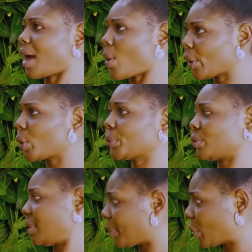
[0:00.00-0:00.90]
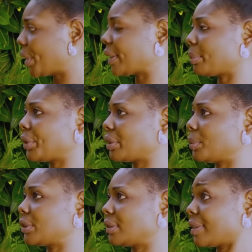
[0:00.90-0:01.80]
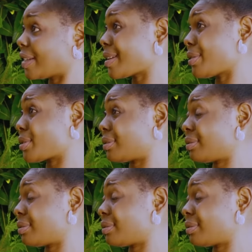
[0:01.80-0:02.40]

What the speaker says: I'll help you. Let me go in and bring the money. 10,000.